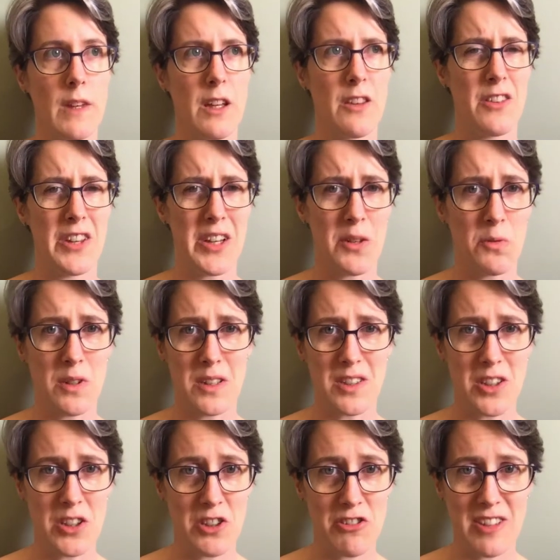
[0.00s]
third world
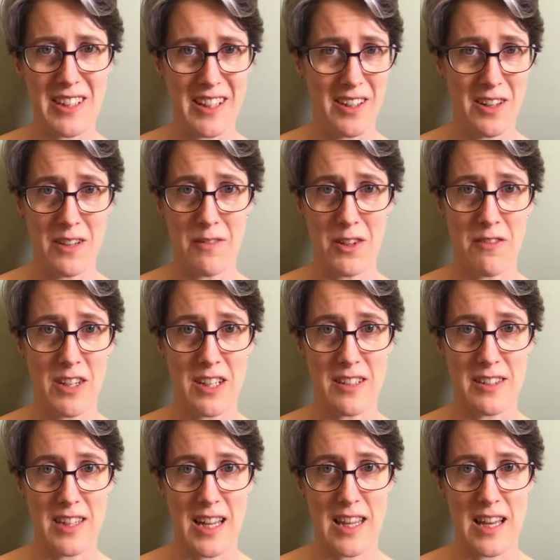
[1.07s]
countries. I don't even know if you can
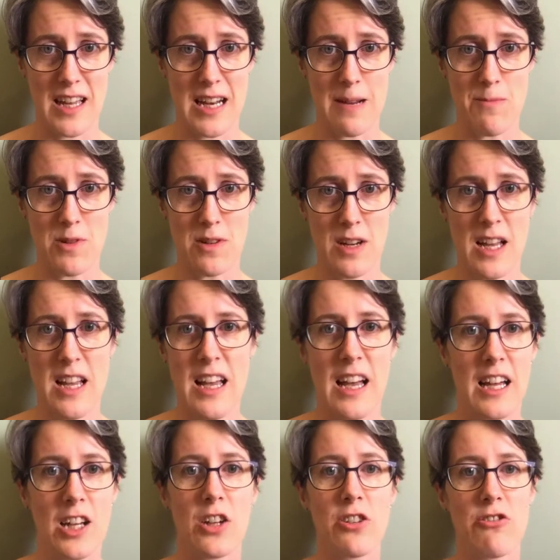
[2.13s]
say that anymore.
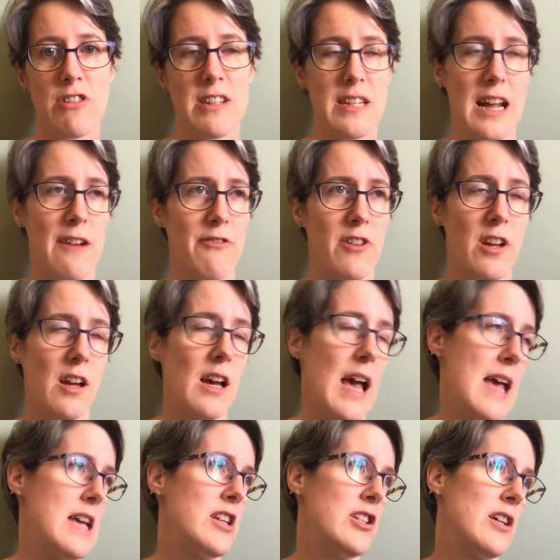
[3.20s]
Countries in Africa,
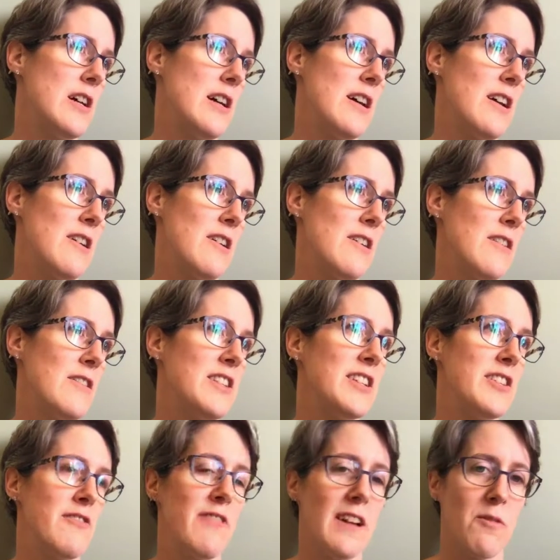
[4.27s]
Asia,
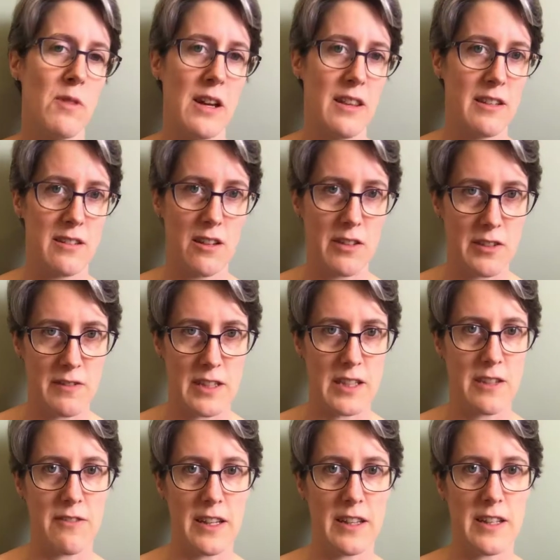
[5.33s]
where there's lots of
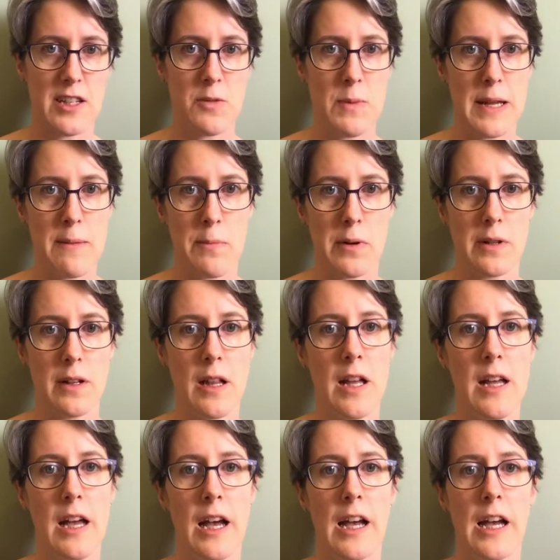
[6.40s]
disadvantaged people.
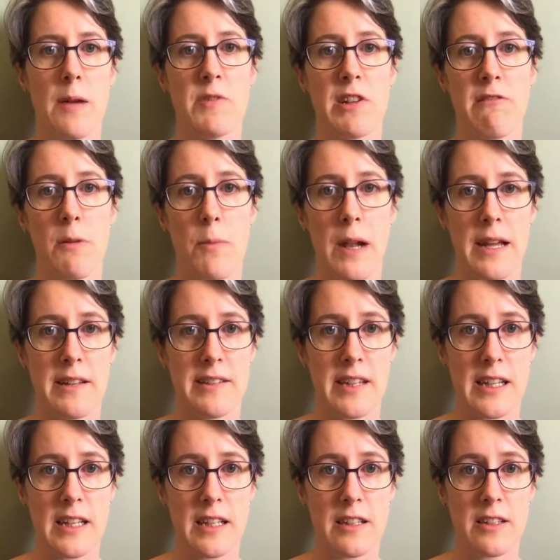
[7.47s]
So
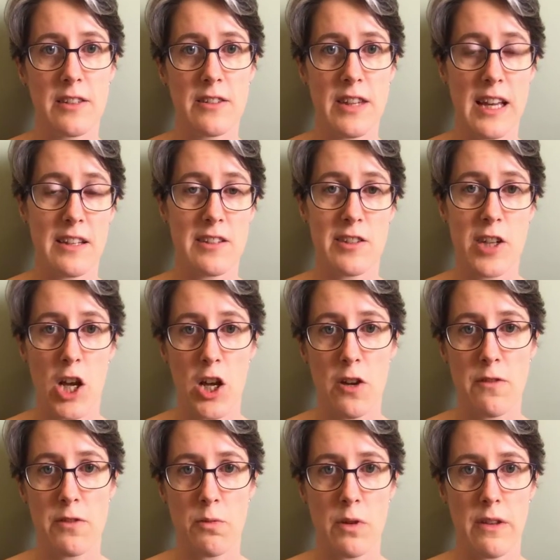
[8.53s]
replacing their
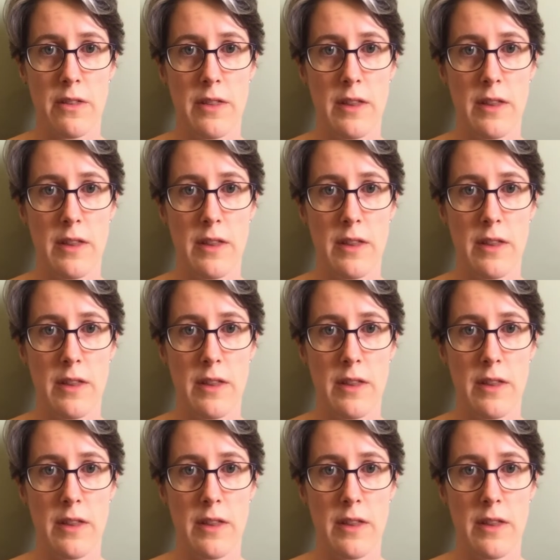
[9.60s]
stoves with